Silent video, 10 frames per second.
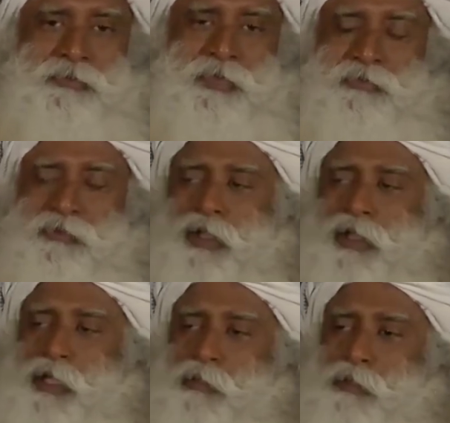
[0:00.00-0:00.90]
the fuel
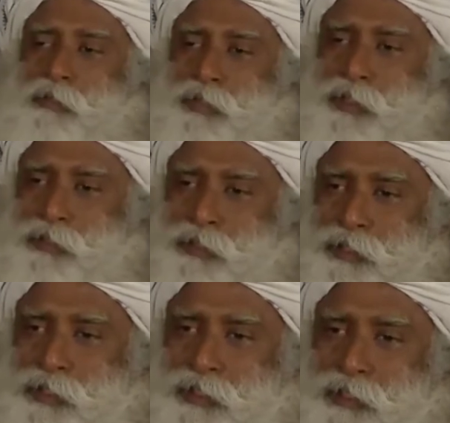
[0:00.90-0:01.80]
that we put into
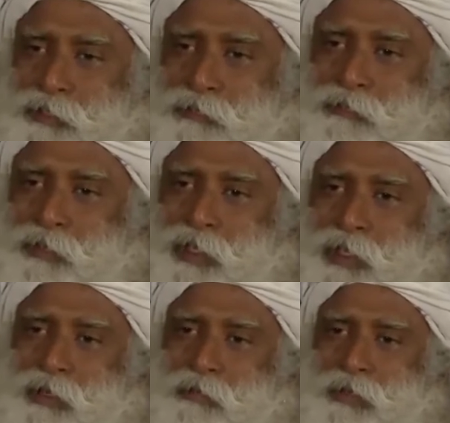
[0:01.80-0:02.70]
this system
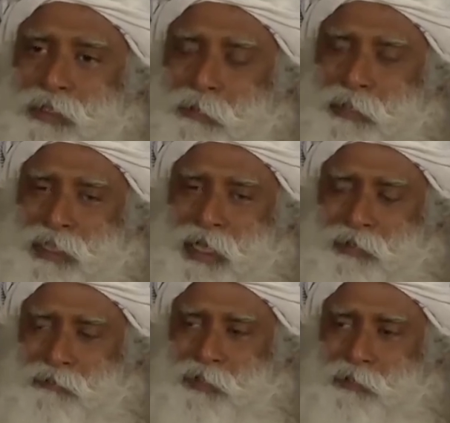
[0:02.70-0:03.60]
must be
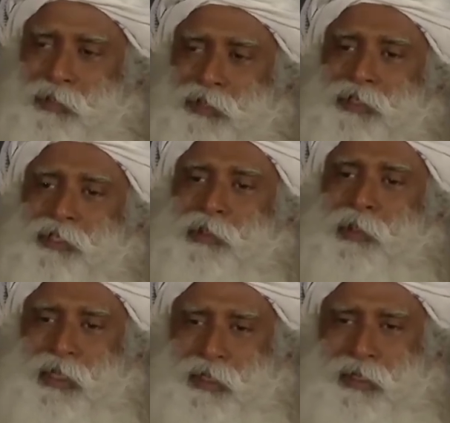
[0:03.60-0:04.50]
that which burns
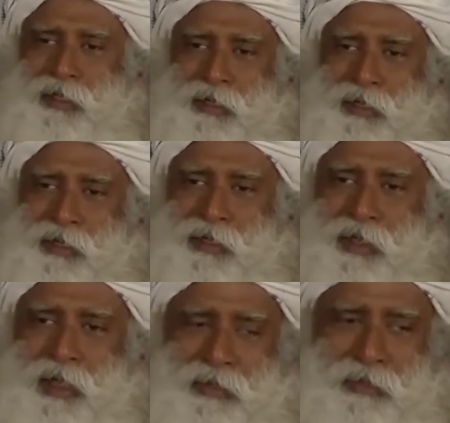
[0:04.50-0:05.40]
quick
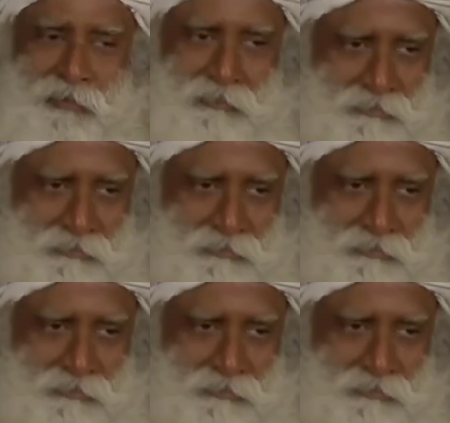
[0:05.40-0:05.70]
and